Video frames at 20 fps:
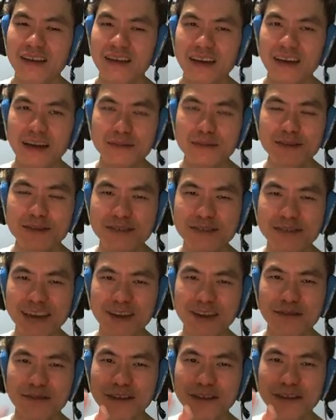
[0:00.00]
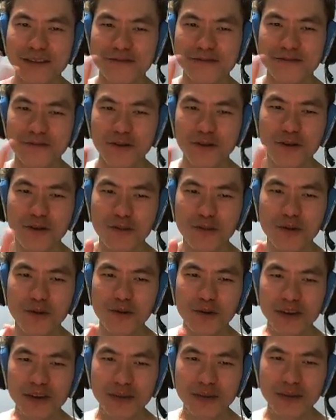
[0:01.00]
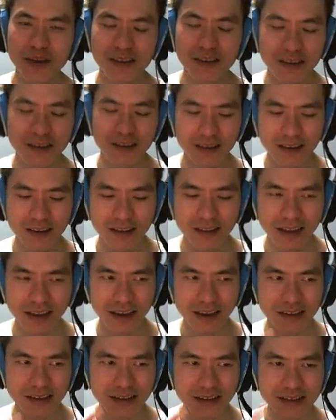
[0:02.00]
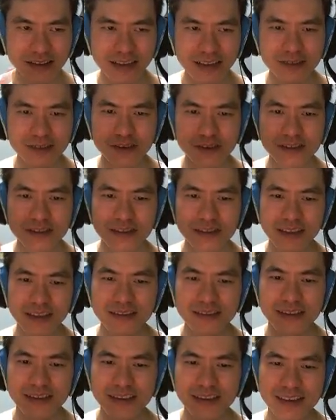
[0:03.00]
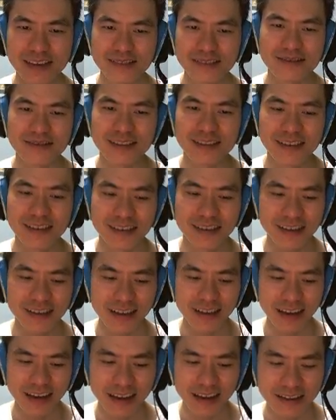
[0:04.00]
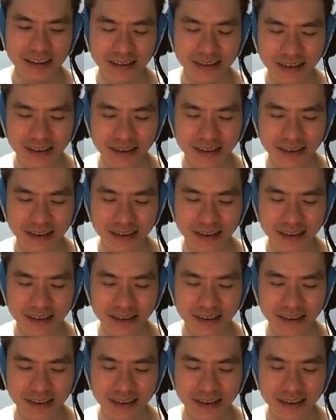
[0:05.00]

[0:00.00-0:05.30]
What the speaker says: still scared of the 4 combo limit, and Cassandra doesn't heal, and